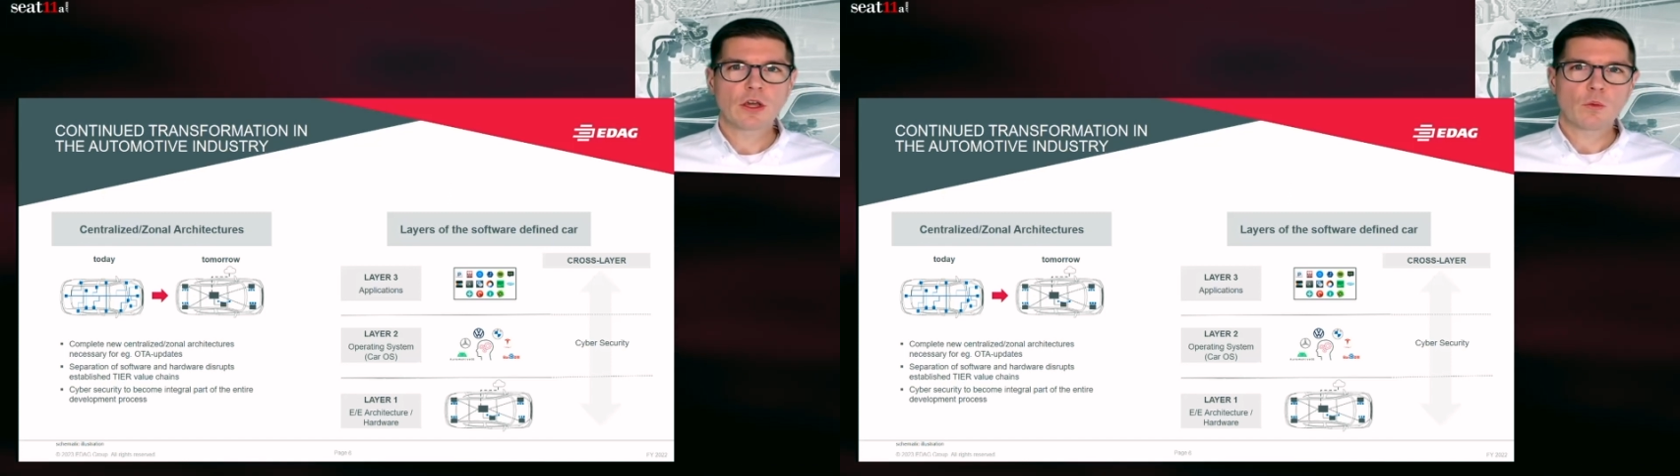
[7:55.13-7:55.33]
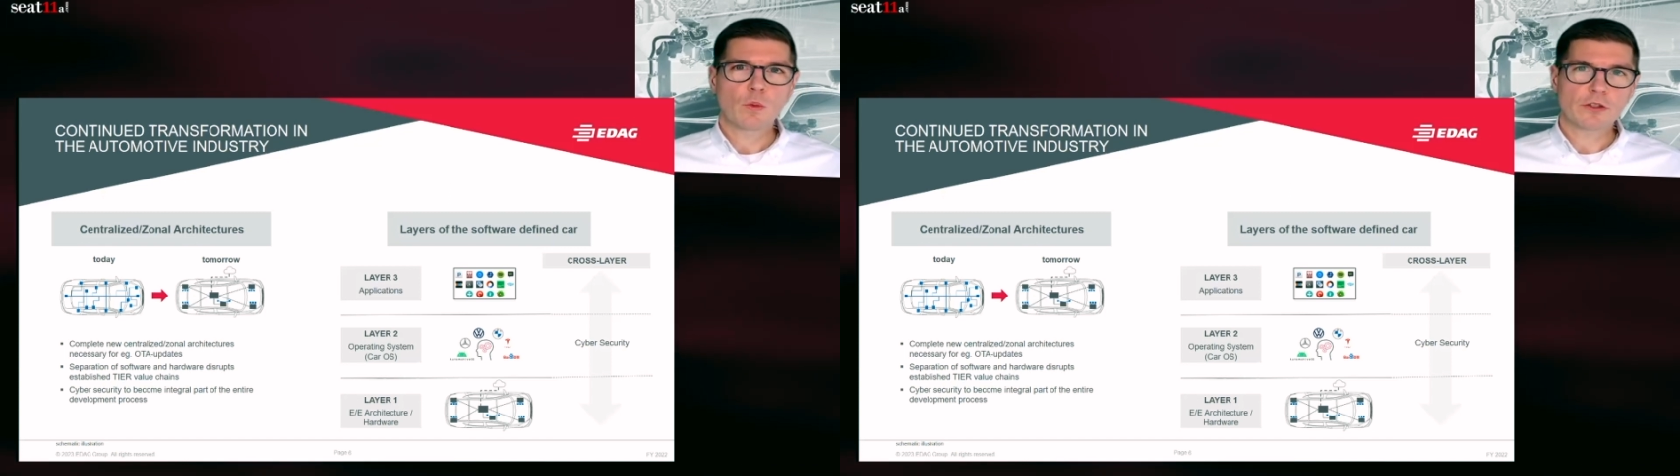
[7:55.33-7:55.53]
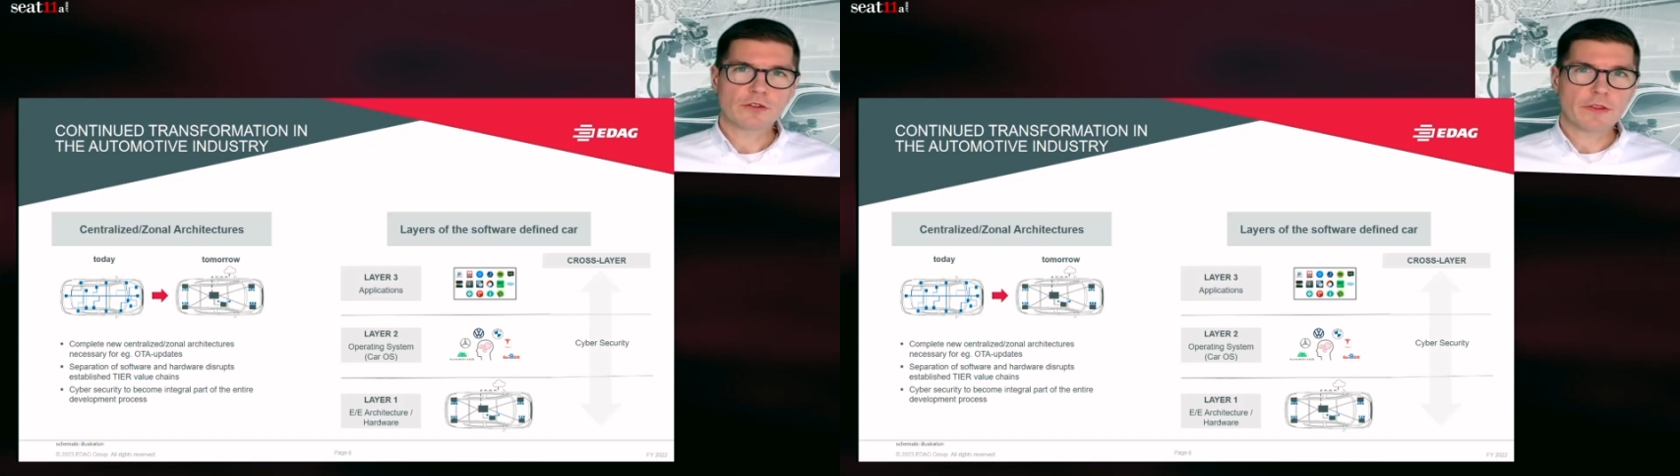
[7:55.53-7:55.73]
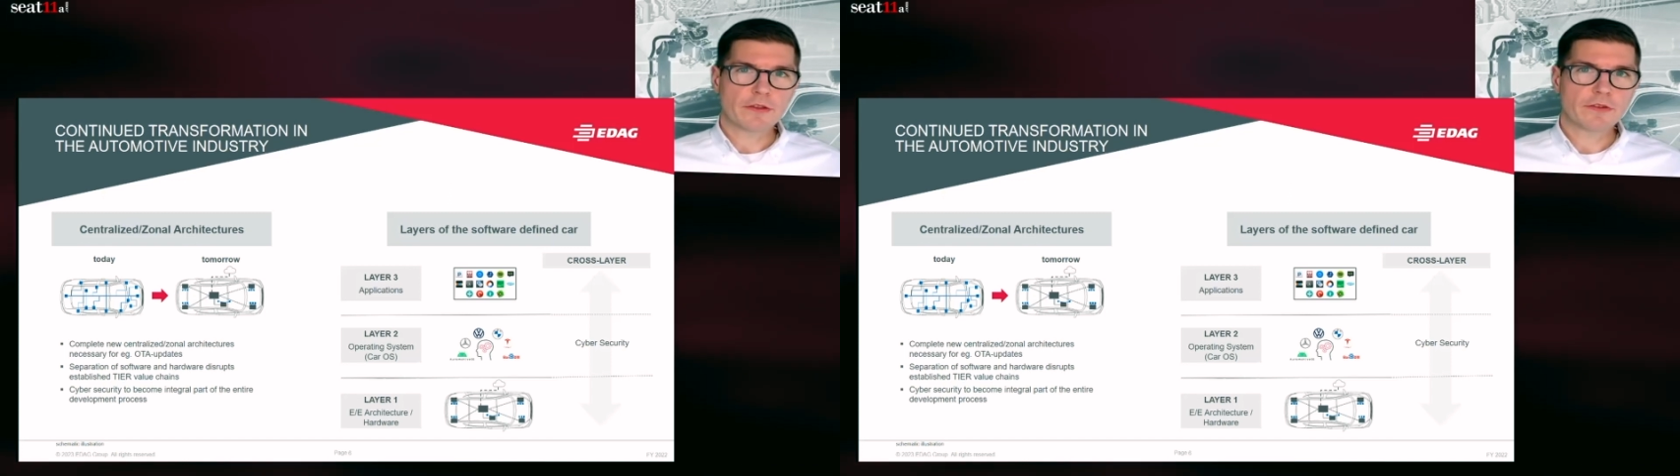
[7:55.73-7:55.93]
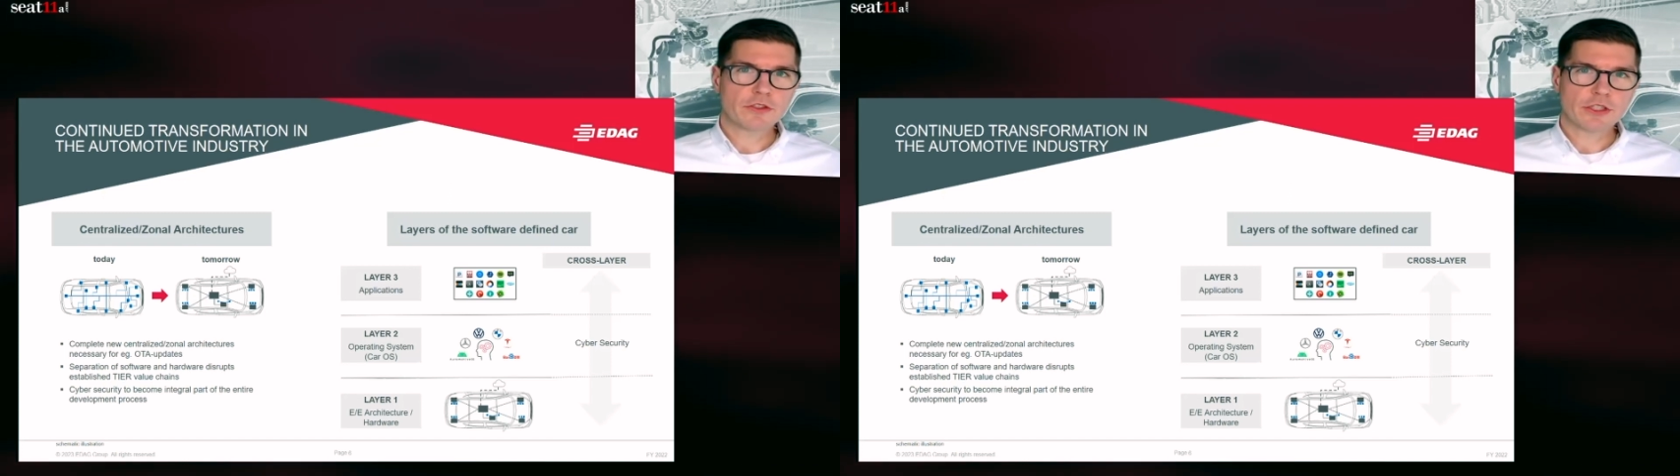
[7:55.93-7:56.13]
what
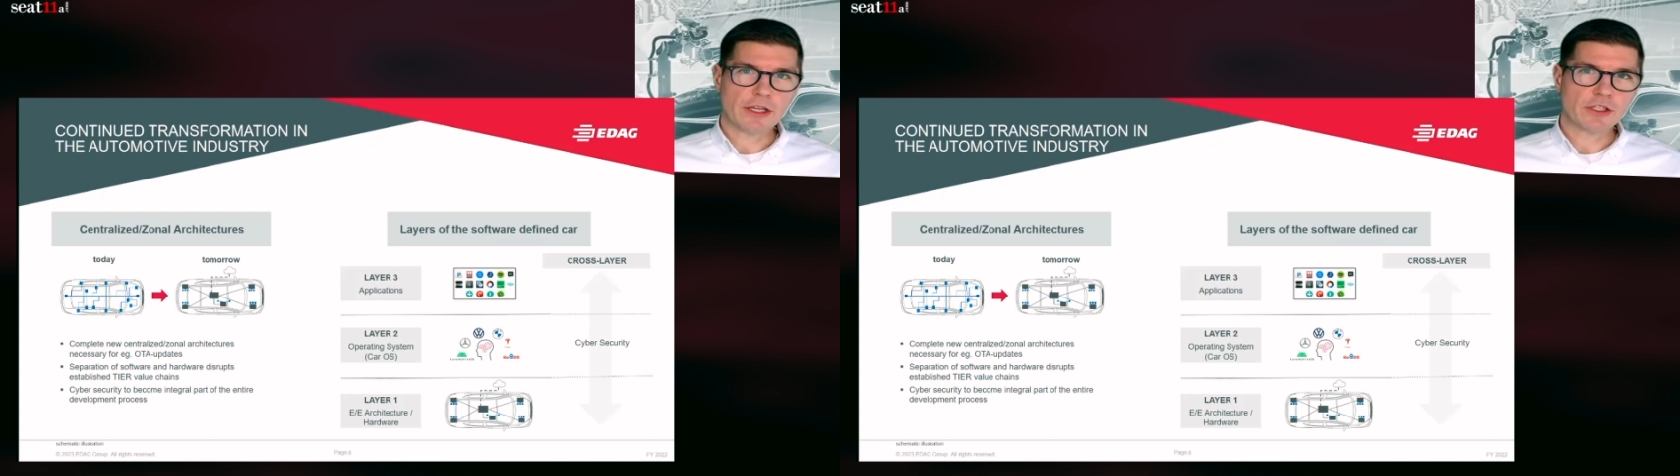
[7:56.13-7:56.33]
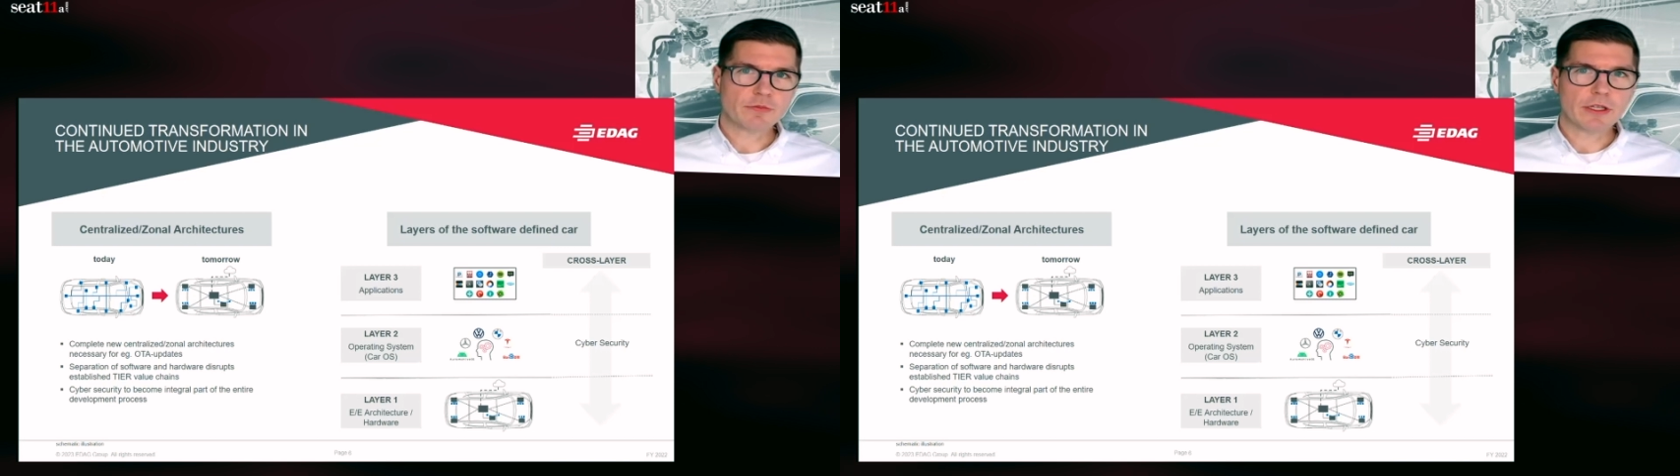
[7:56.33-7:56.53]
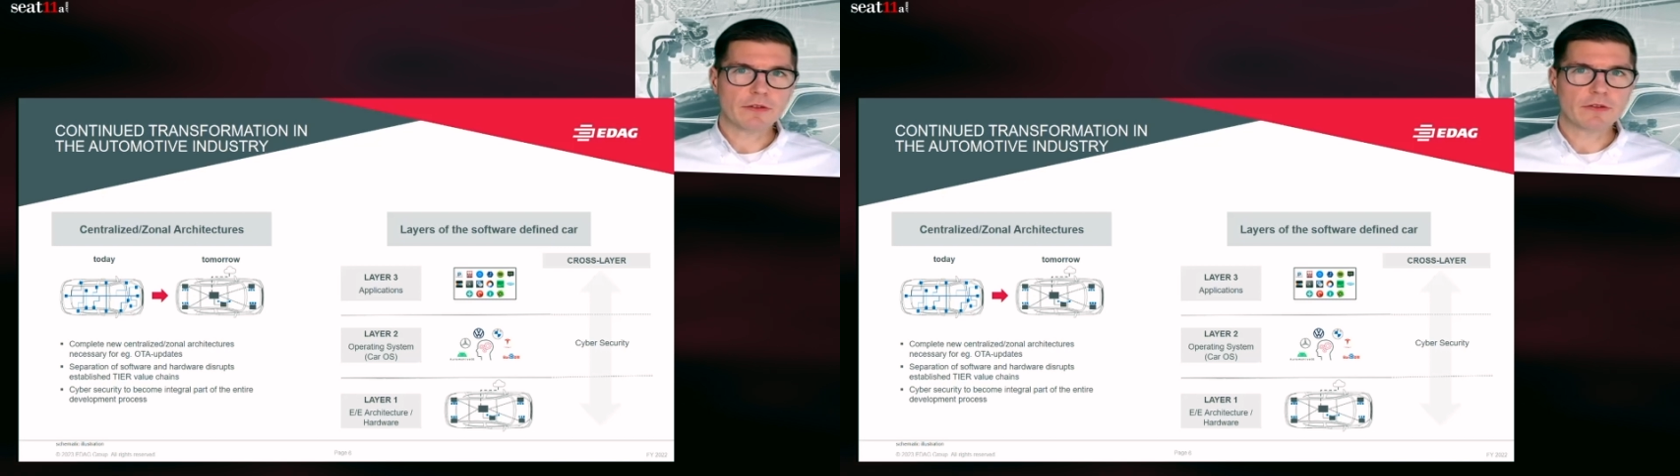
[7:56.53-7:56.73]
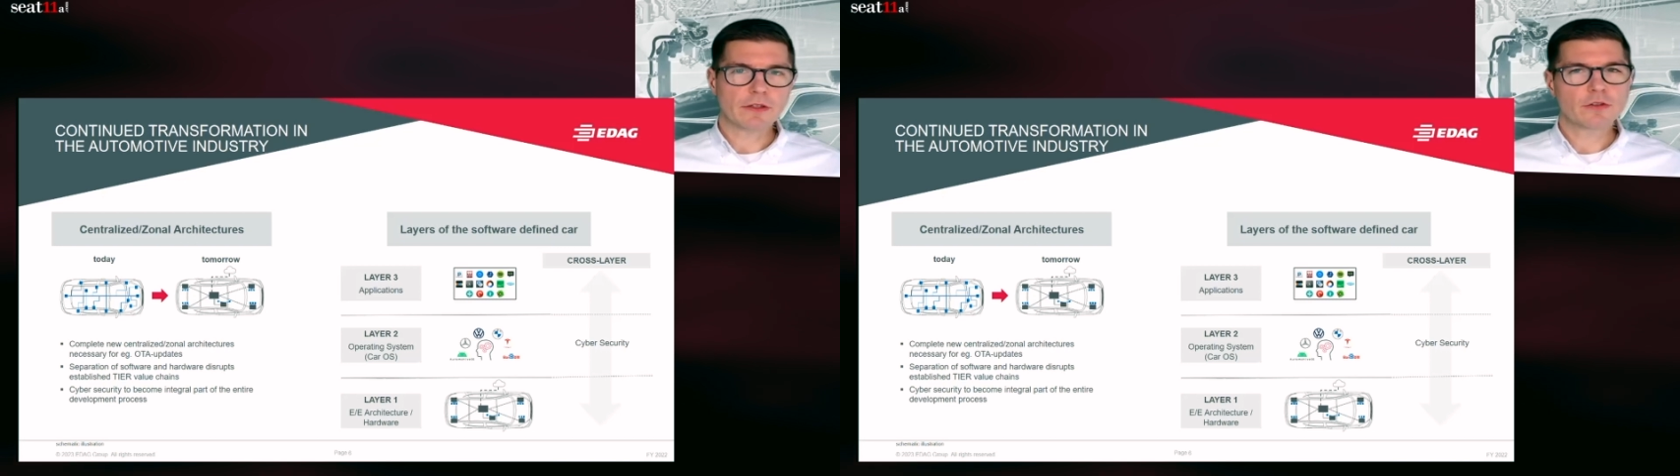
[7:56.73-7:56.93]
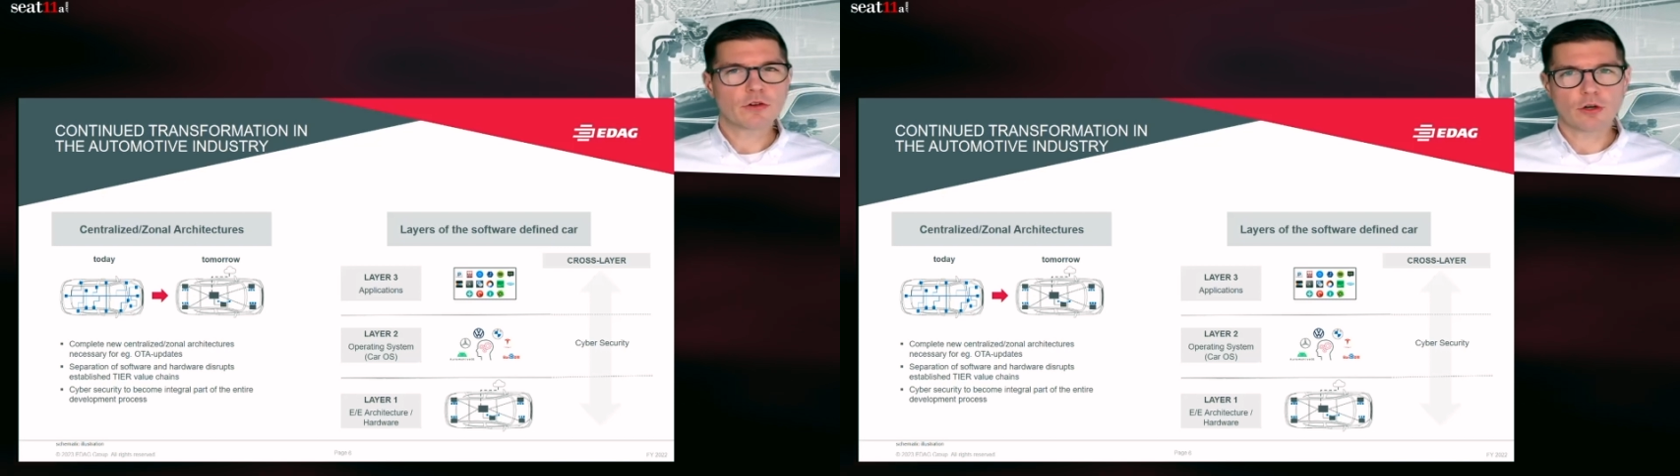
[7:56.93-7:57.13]
this change means
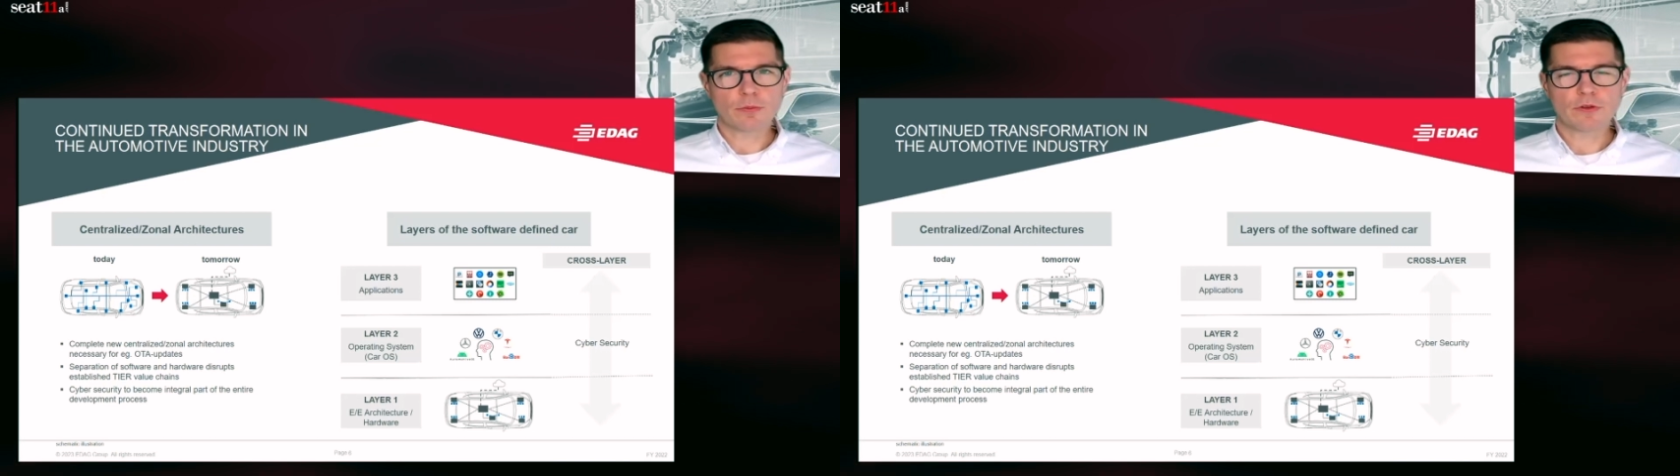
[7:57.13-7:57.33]
in terms